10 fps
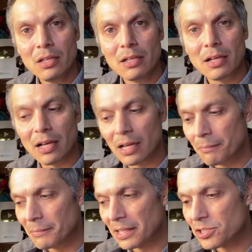
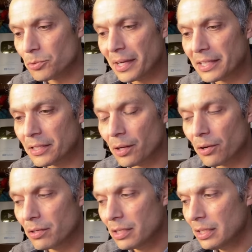that's the way to
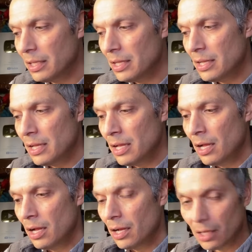go.
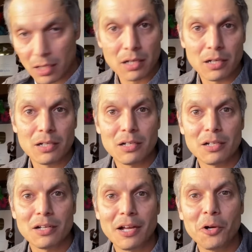
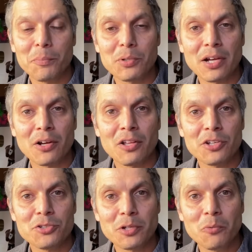I hope you all are
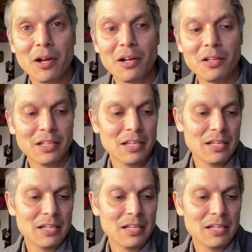doing well,